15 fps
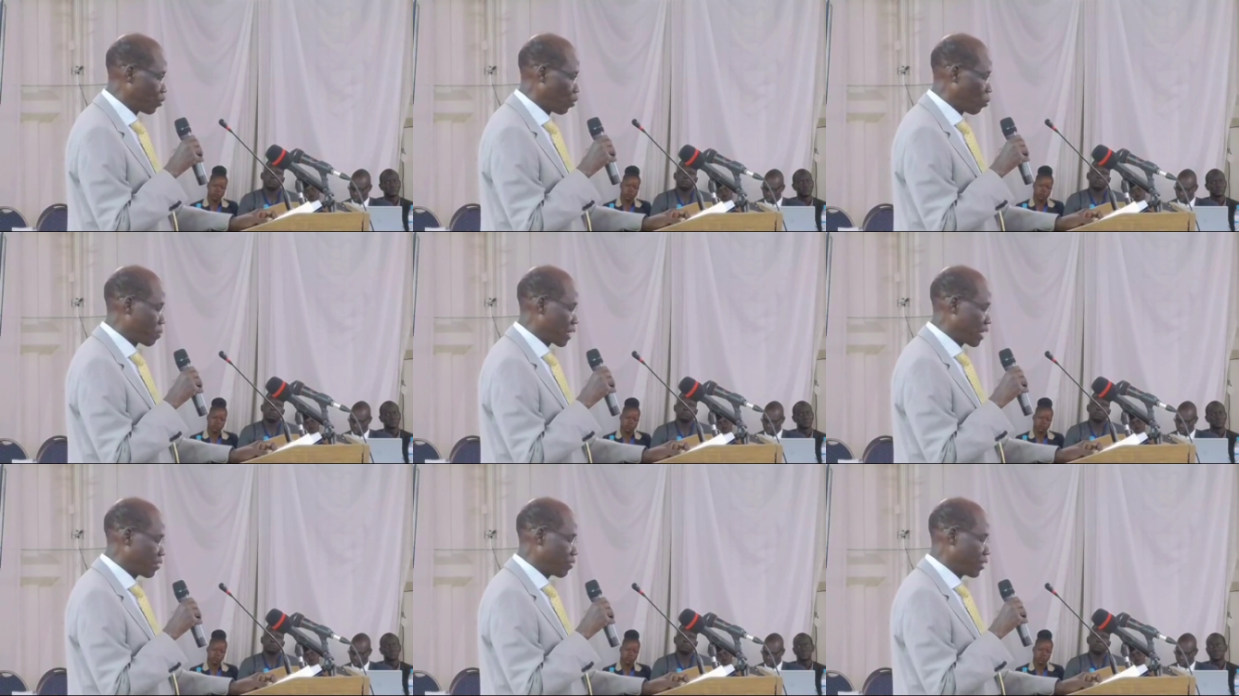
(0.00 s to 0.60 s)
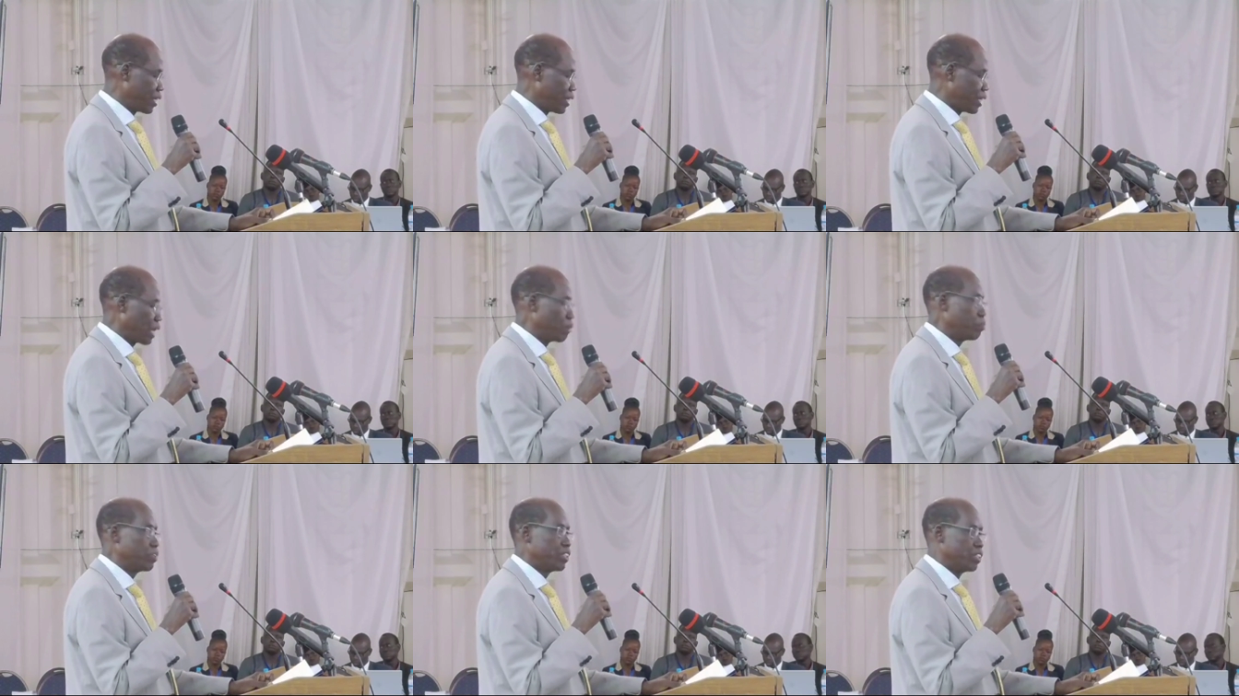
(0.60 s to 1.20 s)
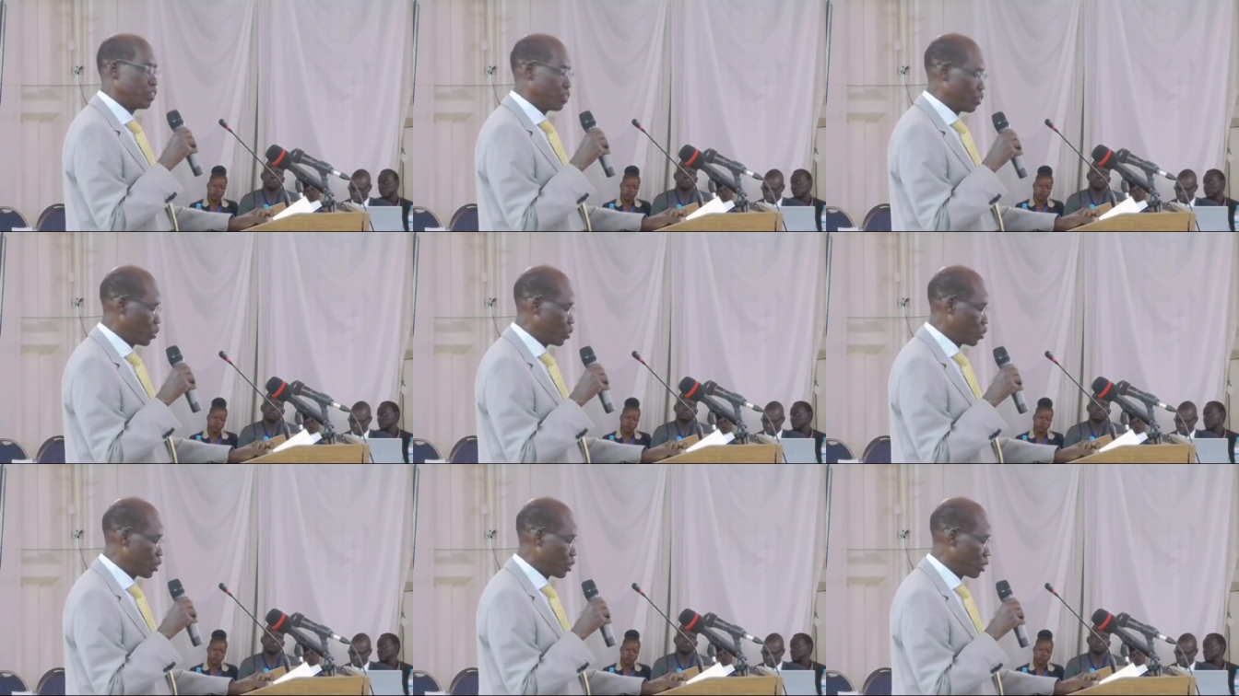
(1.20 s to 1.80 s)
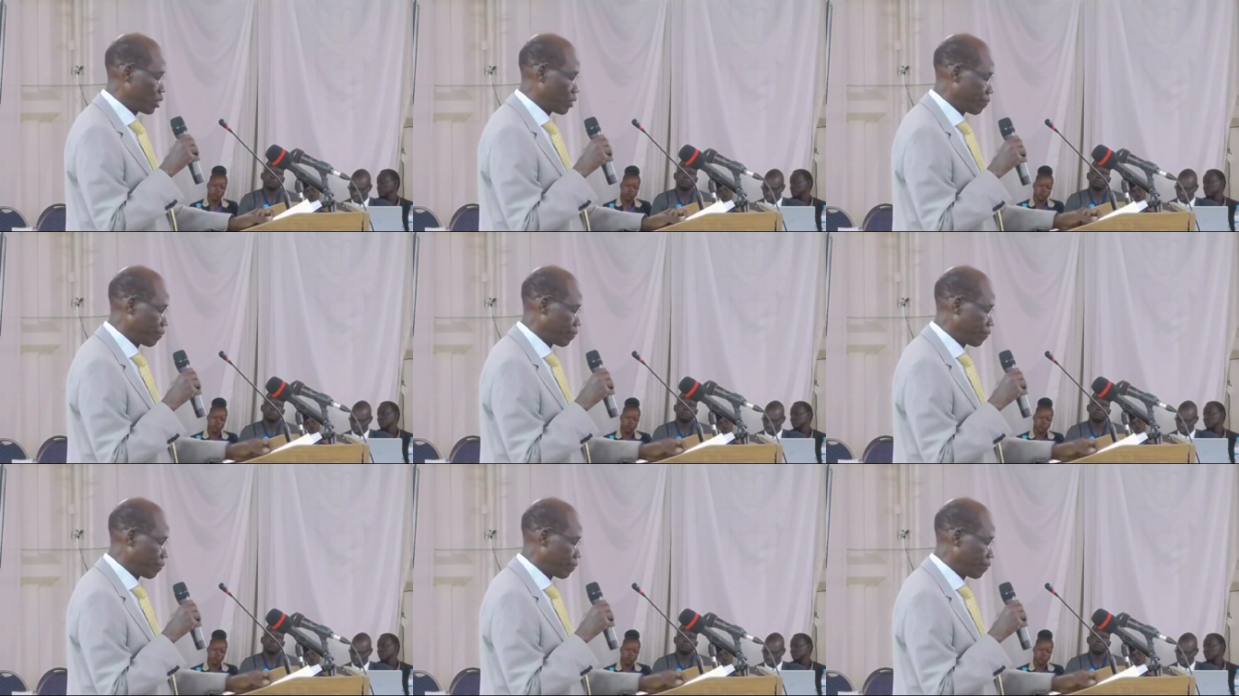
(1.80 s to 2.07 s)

privately admitted students,